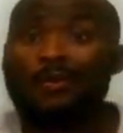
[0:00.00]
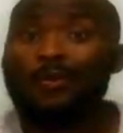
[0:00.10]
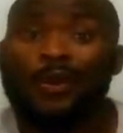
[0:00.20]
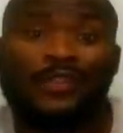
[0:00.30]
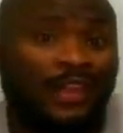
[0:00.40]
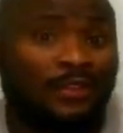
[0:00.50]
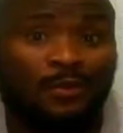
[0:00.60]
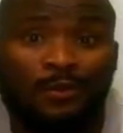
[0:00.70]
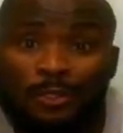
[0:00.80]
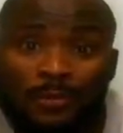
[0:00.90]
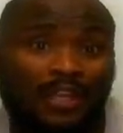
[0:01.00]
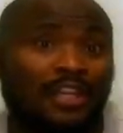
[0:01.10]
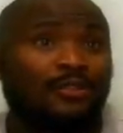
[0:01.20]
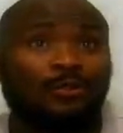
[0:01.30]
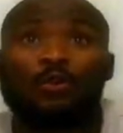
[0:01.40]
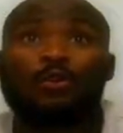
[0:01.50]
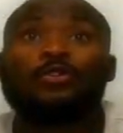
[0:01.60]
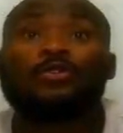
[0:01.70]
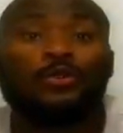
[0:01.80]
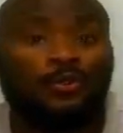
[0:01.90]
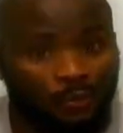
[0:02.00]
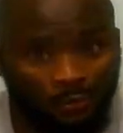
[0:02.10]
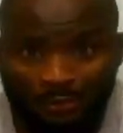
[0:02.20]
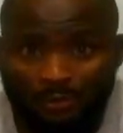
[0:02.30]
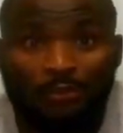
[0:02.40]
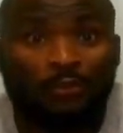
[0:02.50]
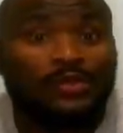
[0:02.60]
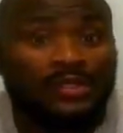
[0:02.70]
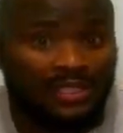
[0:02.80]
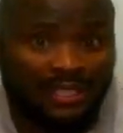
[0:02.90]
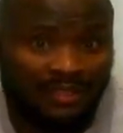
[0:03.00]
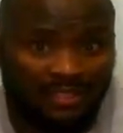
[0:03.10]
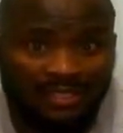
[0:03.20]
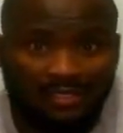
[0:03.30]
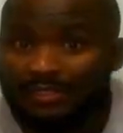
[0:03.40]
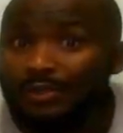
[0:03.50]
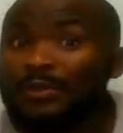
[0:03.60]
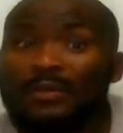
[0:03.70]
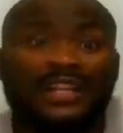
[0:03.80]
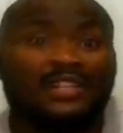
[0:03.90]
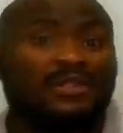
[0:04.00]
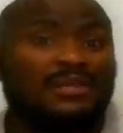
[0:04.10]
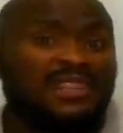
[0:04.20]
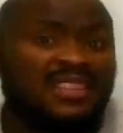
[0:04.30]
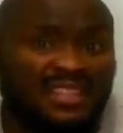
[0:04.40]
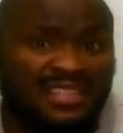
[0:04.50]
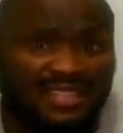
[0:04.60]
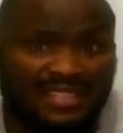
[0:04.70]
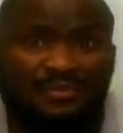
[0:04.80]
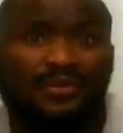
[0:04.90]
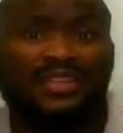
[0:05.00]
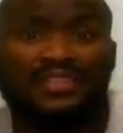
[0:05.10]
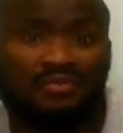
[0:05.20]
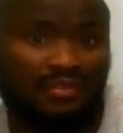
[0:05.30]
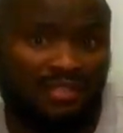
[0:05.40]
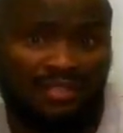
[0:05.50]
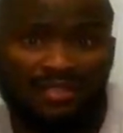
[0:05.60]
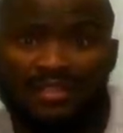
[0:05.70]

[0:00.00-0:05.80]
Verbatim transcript: Whether you go to medical school or you don't go, you will turn 30. So you might as well be 30 with a degree.